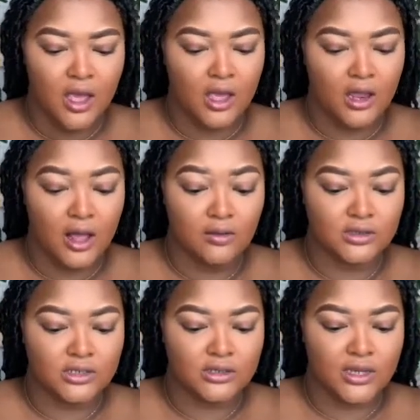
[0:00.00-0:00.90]
And I was
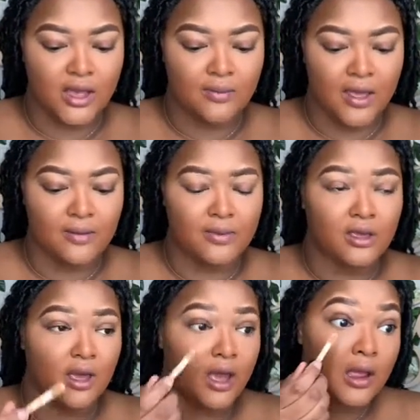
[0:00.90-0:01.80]
just like,
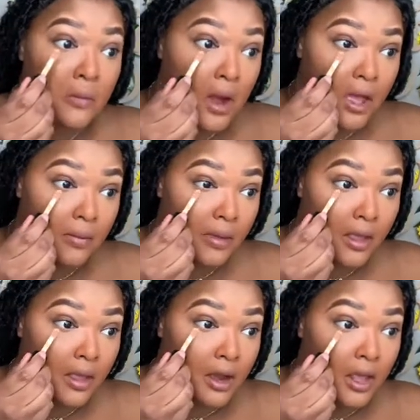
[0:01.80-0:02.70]
baby, I am not
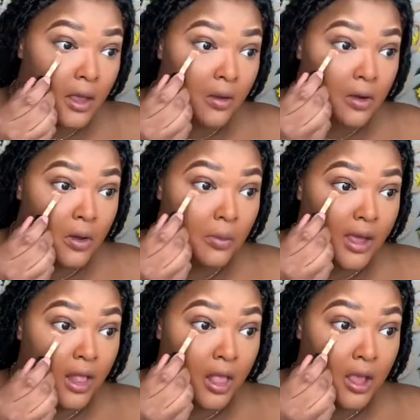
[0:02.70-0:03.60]
paying that on no
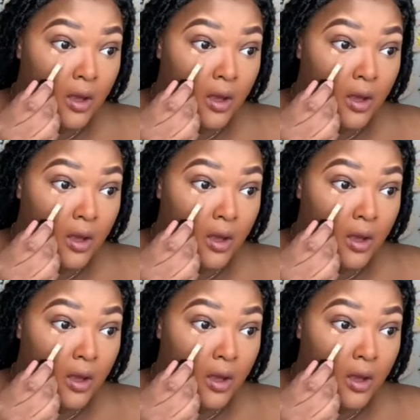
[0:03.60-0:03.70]
palette,